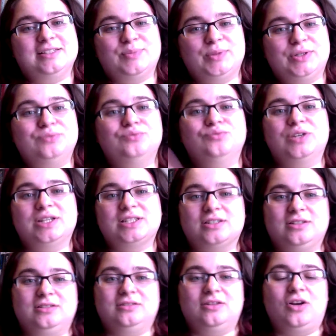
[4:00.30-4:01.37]
been
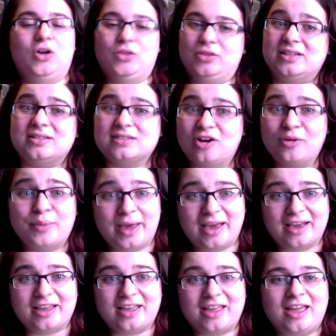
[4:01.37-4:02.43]
written on this topic,
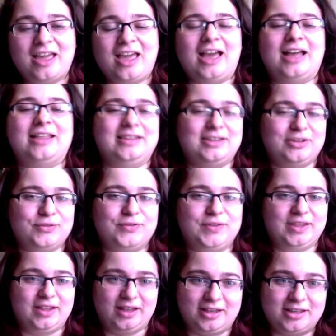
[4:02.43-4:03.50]
and then you feel
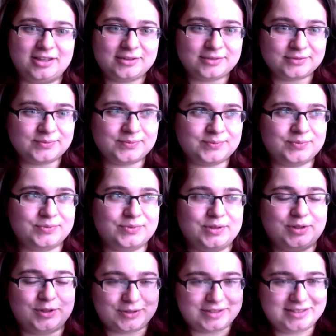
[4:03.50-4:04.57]
like
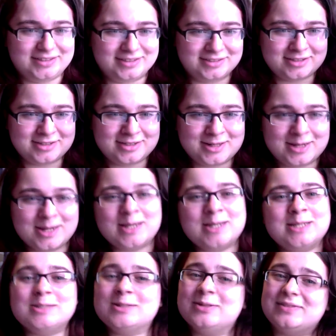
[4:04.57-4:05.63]
you're
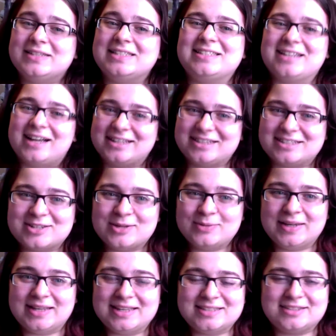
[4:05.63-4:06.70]
sort of inside the
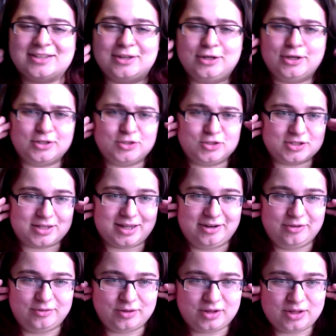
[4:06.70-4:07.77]
topic, so you can just kind
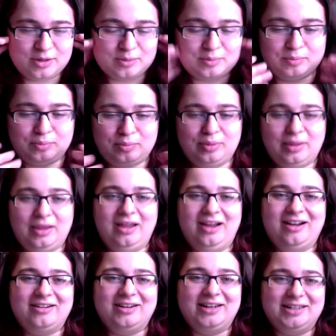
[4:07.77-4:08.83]
of
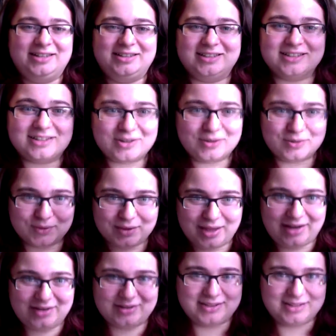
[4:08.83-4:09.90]
blur it all
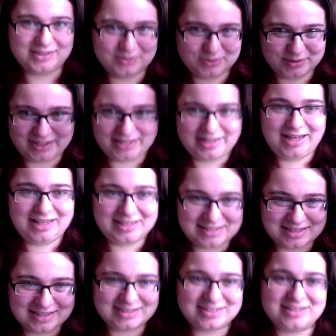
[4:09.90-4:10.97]
out, and all the
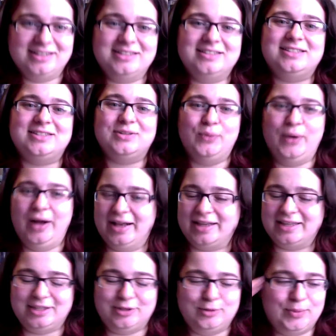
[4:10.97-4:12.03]
analysis starts to work
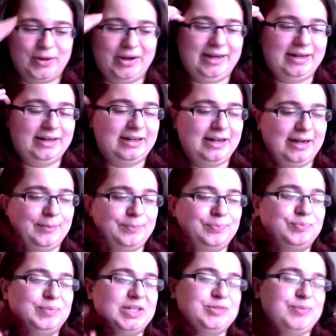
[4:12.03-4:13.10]
in your brain
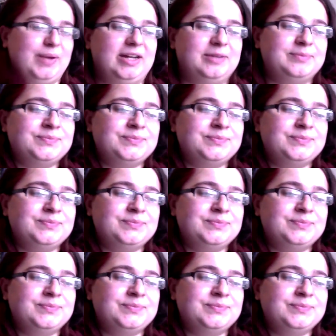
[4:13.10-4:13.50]
much better.